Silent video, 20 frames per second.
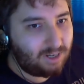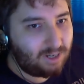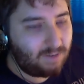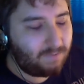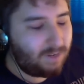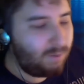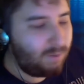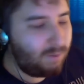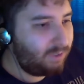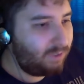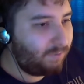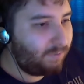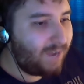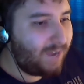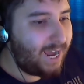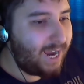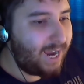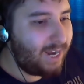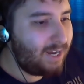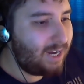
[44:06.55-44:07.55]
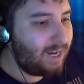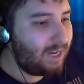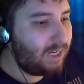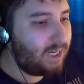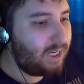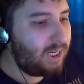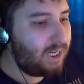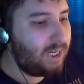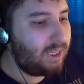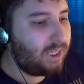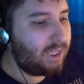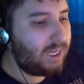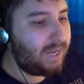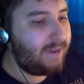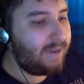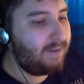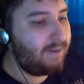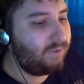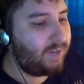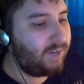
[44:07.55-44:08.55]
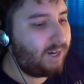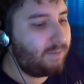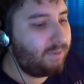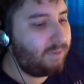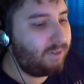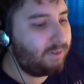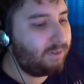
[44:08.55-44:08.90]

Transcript: It was fine at the end of Dragon Ball's.